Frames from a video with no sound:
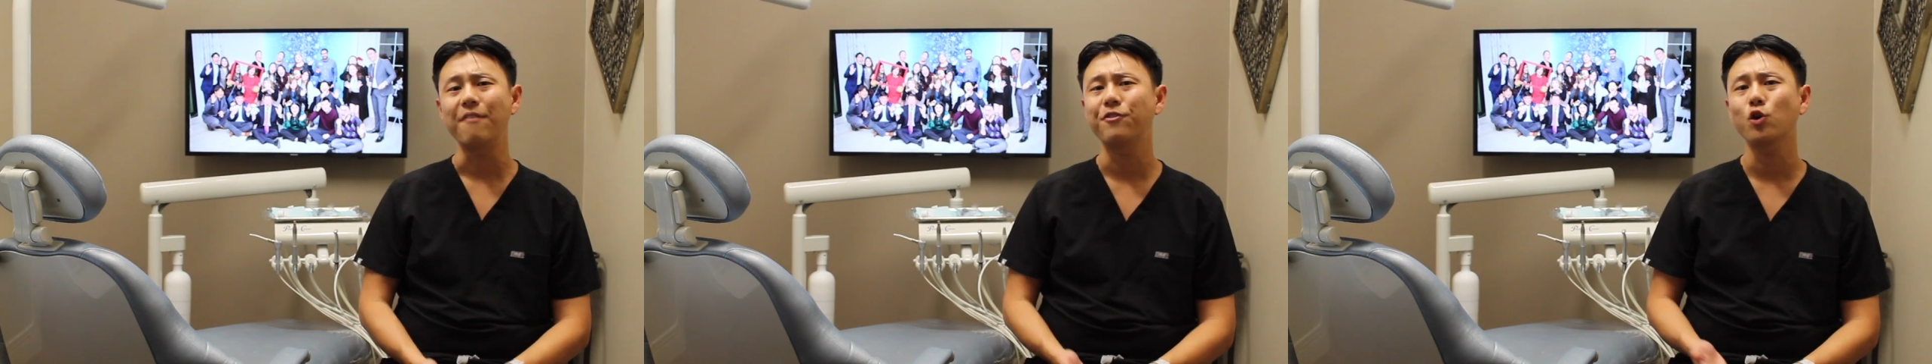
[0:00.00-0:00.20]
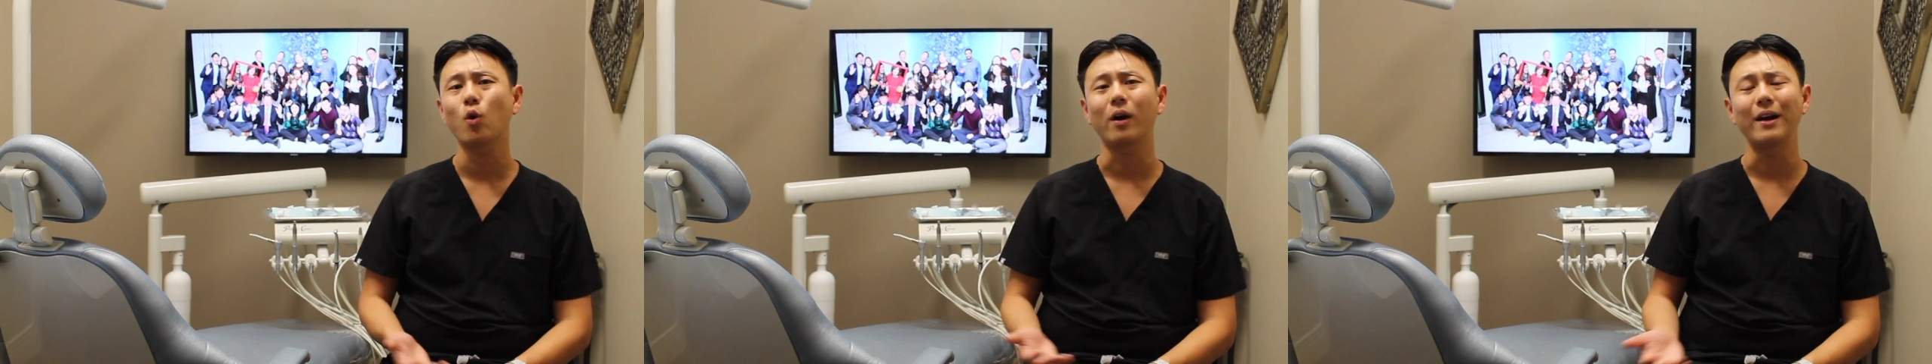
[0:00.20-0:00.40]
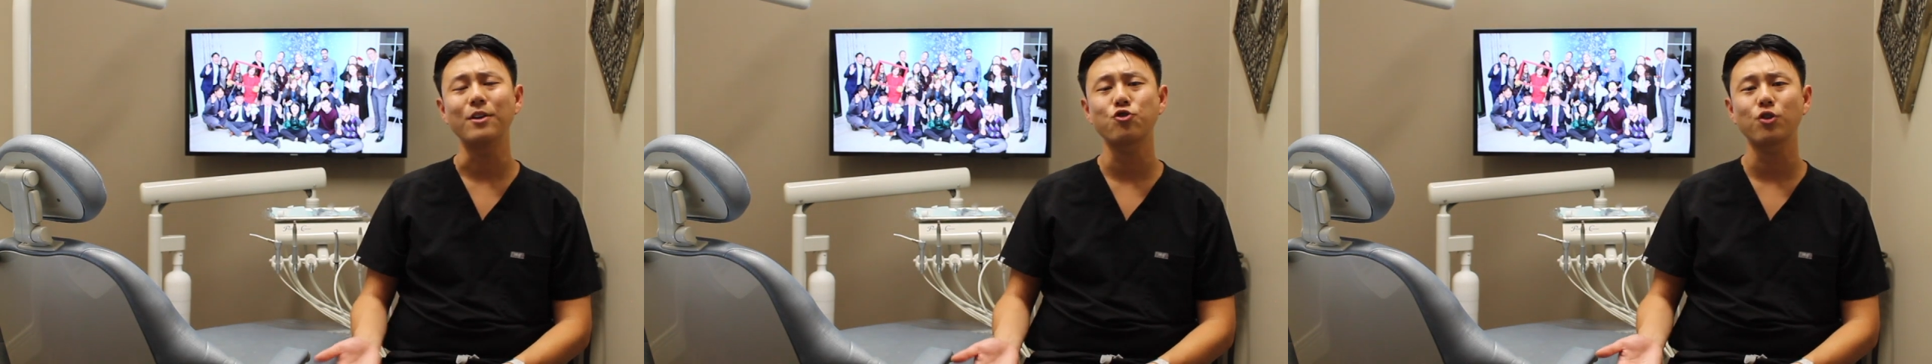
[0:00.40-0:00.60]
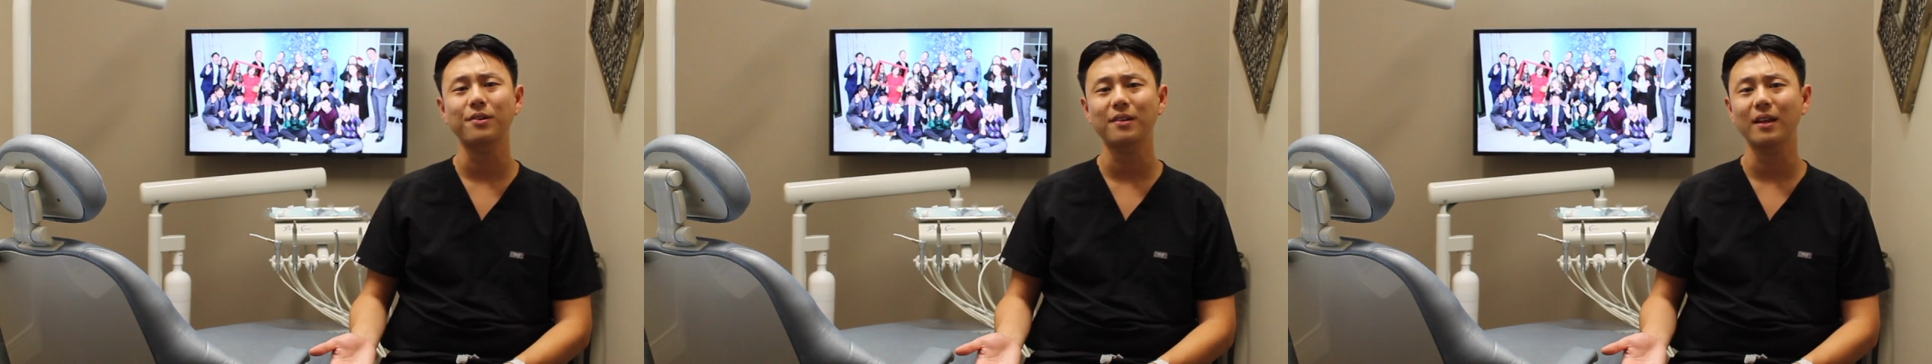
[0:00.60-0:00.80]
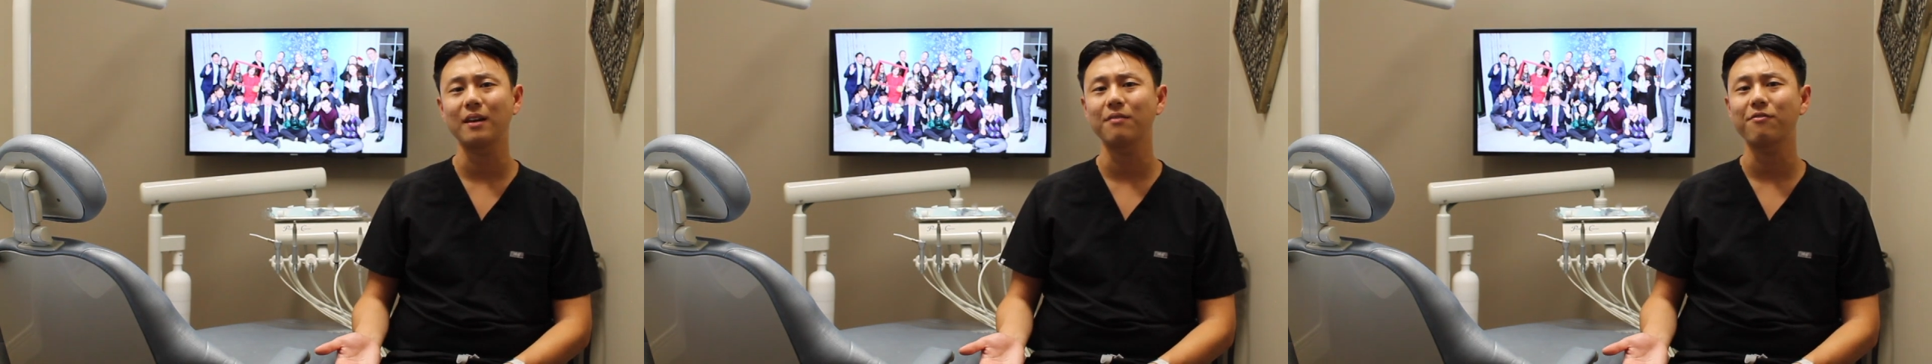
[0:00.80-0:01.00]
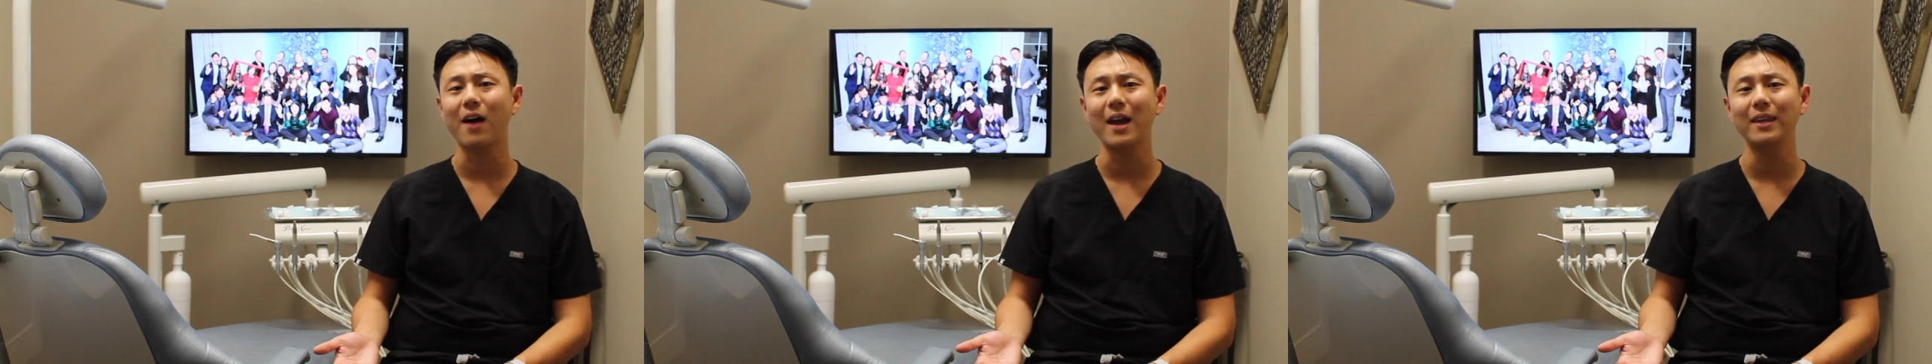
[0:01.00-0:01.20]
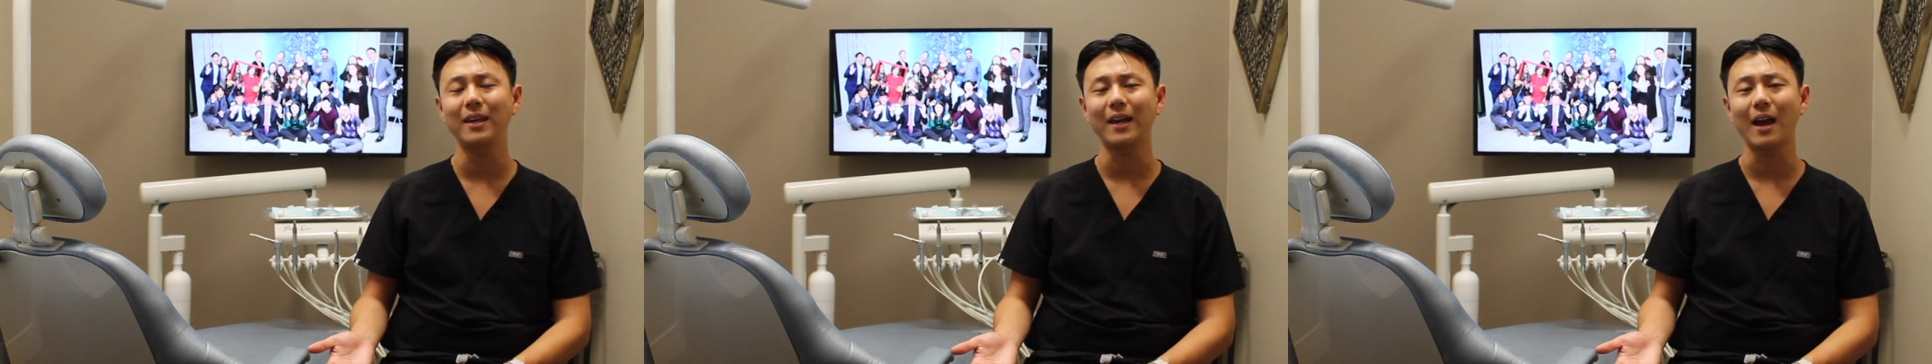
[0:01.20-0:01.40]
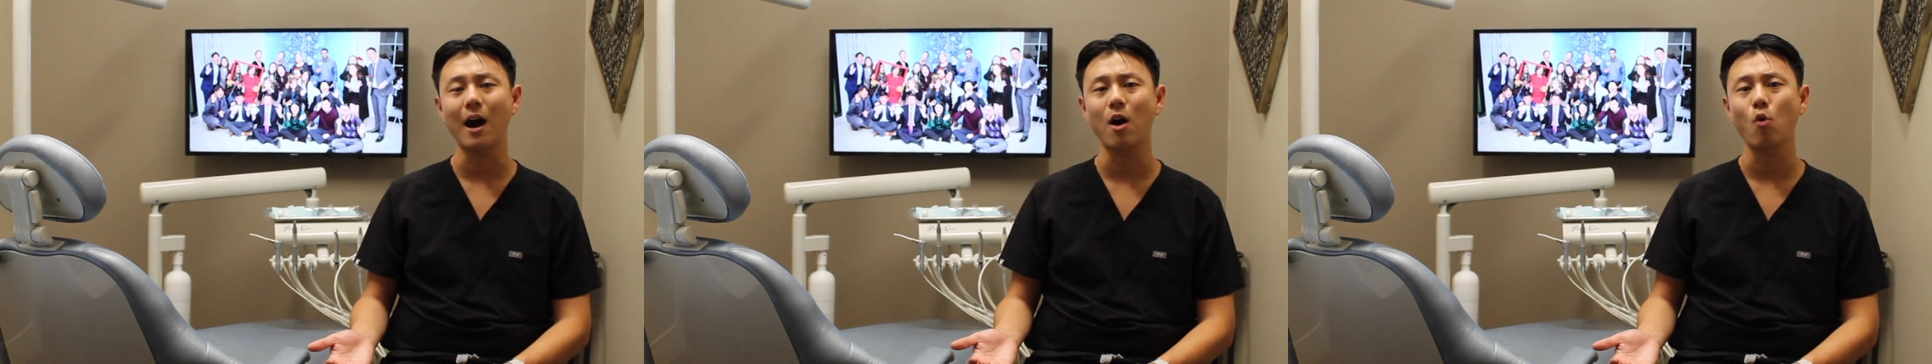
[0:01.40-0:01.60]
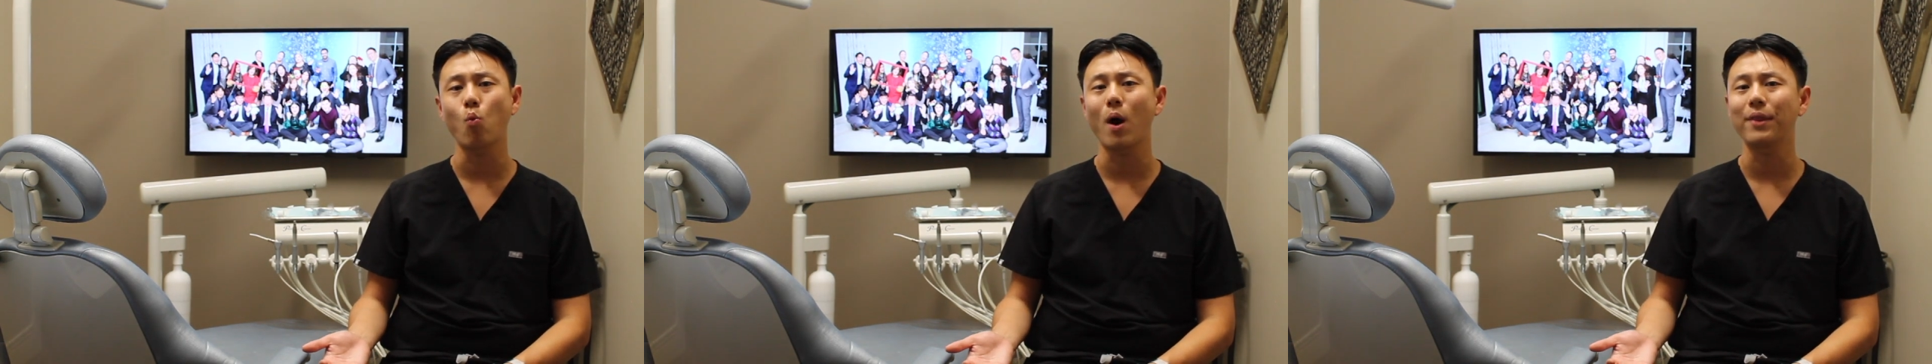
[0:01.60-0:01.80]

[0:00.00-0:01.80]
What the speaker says: If you are interested in finding out